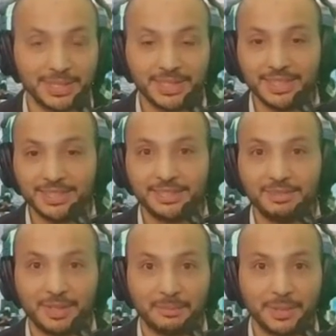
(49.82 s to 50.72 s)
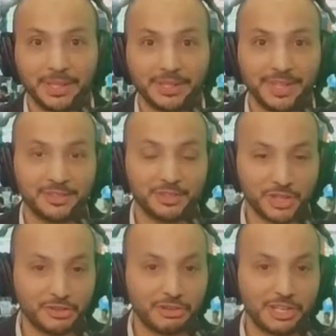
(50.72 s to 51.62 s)
developing next
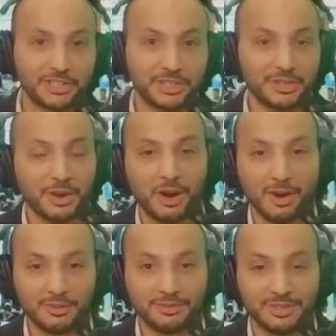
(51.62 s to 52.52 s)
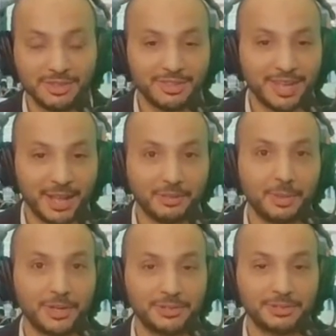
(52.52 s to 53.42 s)
generation of uh, health
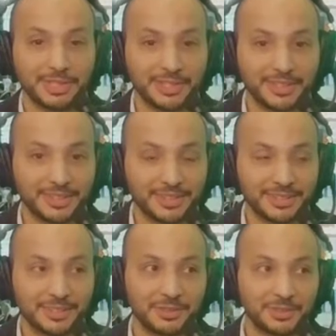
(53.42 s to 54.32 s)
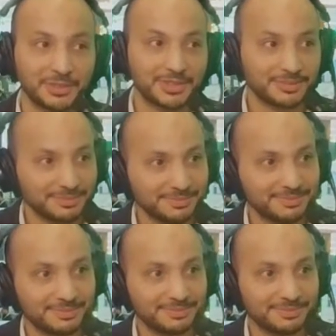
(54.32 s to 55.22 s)
monitoring uh, sensors.
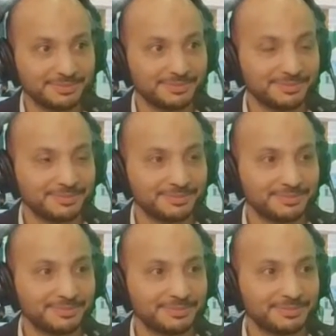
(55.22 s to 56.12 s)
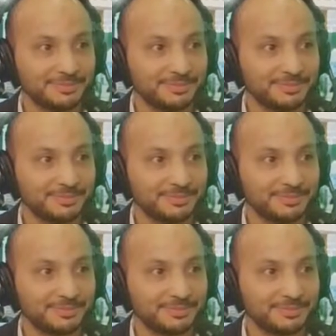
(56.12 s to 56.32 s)
All right, and uh,